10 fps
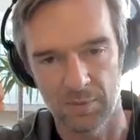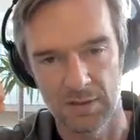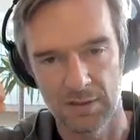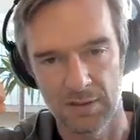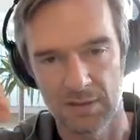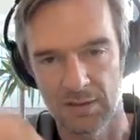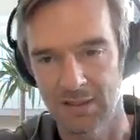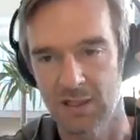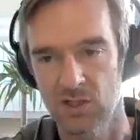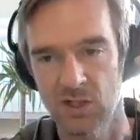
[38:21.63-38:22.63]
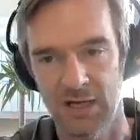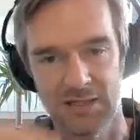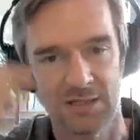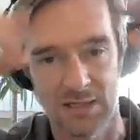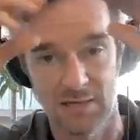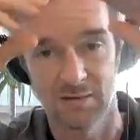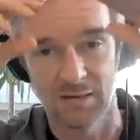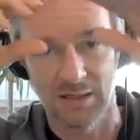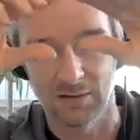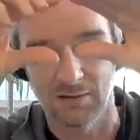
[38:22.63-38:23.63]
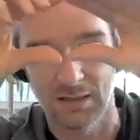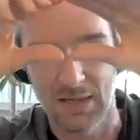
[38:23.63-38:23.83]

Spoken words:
in the chest, and